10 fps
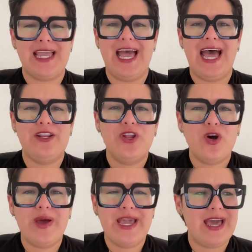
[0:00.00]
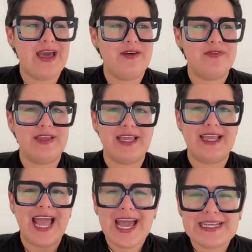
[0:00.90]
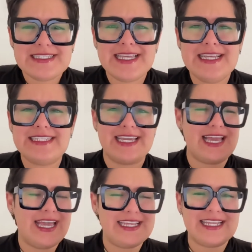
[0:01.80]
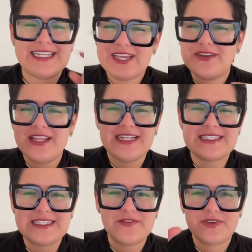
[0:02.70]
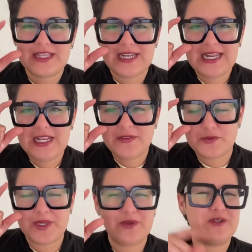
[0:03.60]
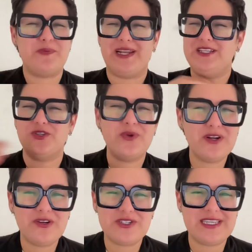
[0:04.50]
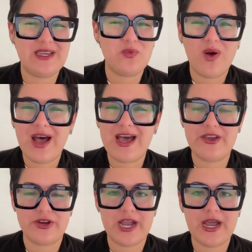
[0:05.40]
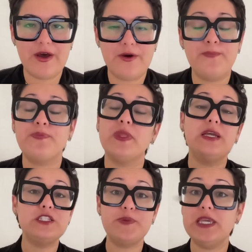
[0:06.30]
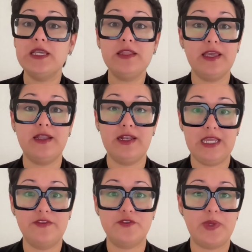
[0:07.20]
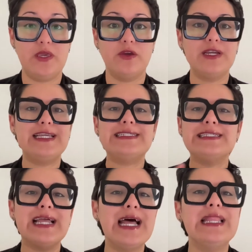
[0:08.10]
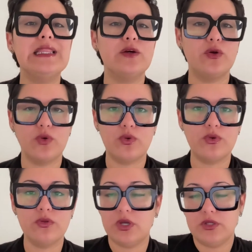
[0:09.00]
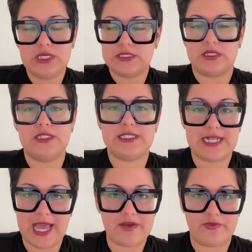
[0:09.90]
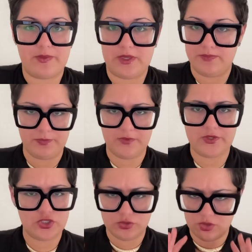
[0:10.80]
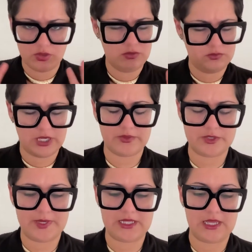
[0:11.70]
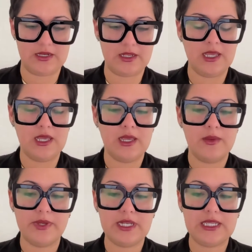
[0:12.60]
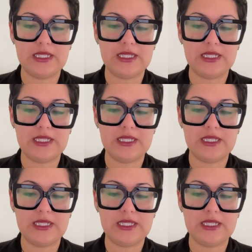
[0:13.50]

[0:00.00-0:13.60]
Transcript: I know I have an accent. I can hear that it's different than native speakers, but I don't understand why or how. And speaking like a native speaker is not the goal, or at least it doesn't have to be. If it's your goal, I respect that. But